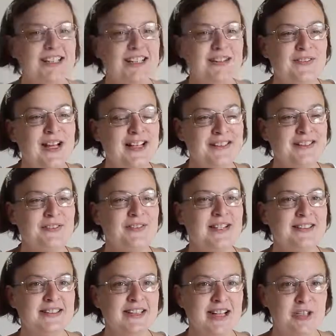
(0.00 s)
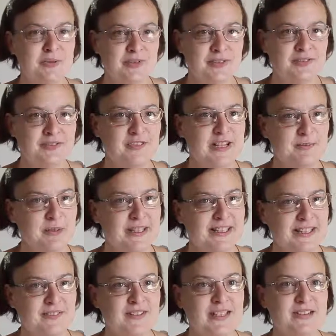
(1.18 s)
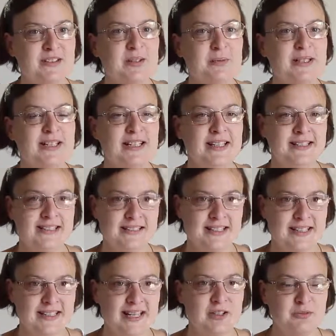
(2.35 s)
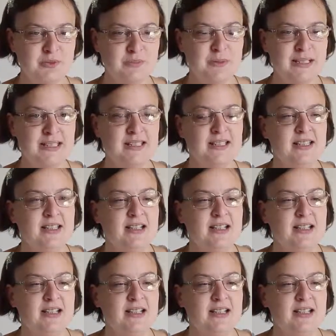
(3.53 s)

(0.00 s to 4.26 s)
If I hadn't have had the help from Framework, if they'd not been here and helped me,